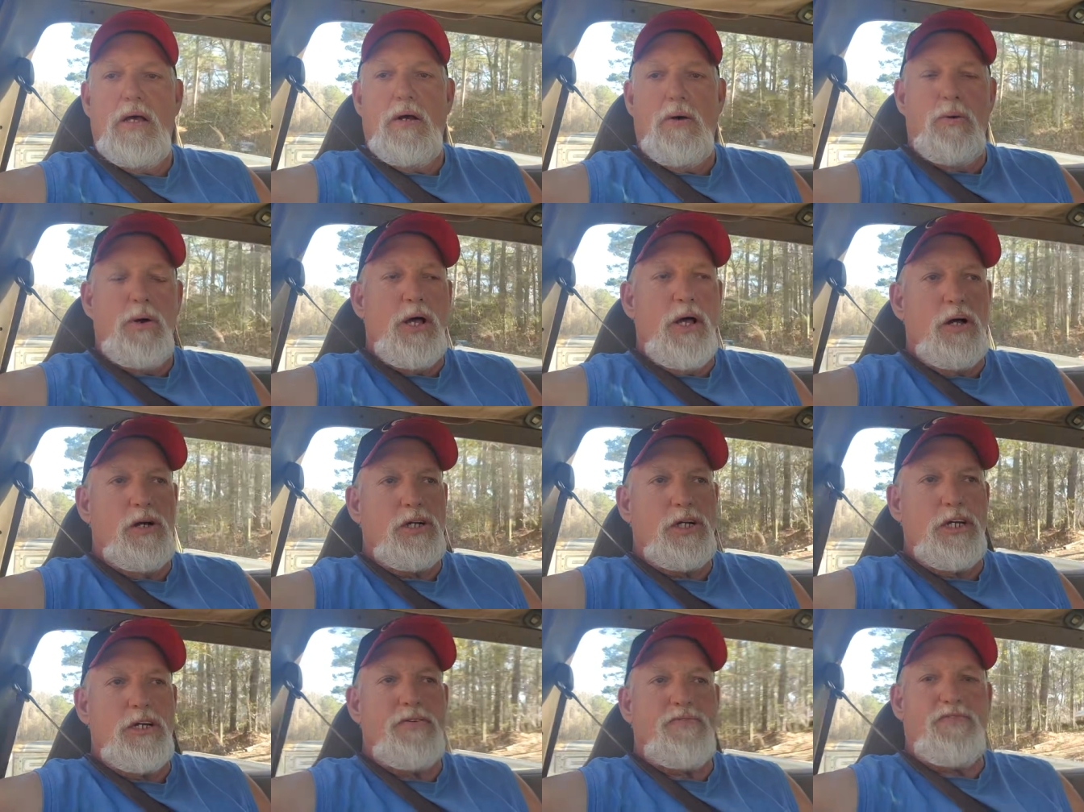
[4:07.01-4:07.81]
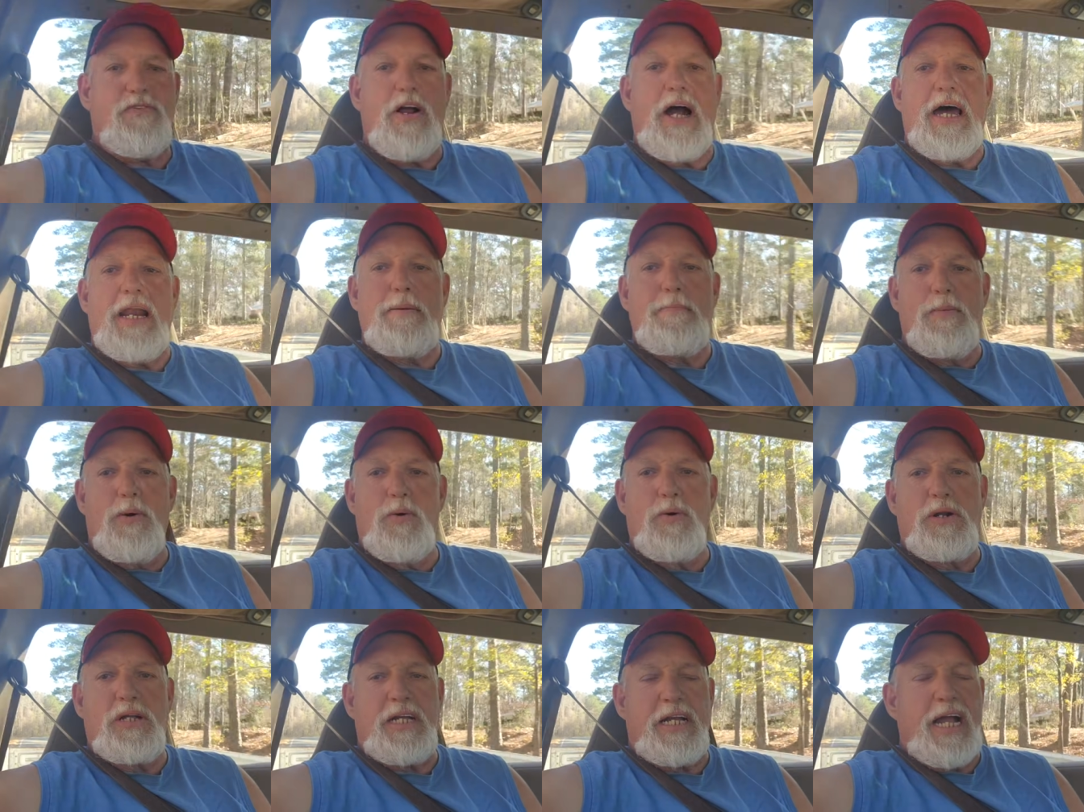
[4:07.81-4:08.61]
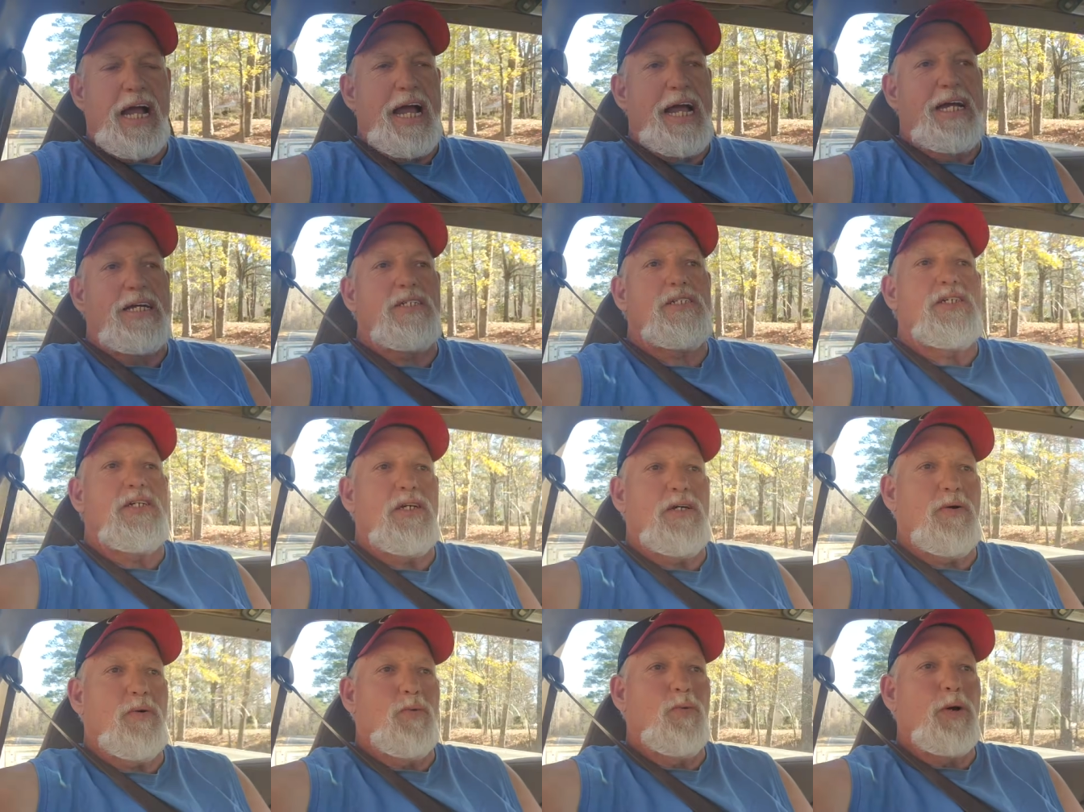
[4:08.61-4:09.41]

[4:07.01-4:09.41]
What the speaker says: Well, good Friday morning, guys.